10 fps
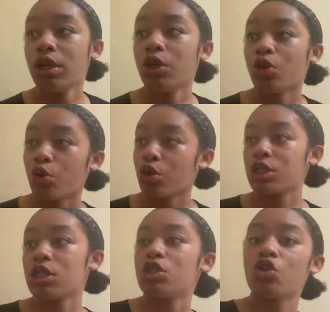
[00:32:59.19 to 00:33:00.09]
you're
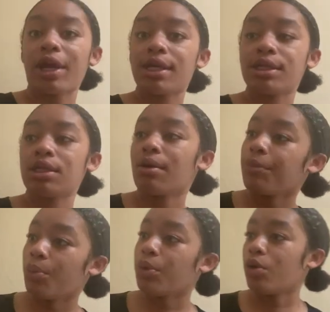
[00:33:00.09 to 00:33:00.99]
gorgeous, you're handsome,
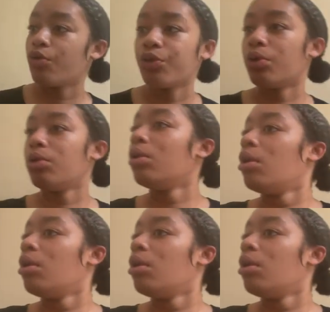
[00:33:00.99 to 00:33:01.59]
you're beautiful,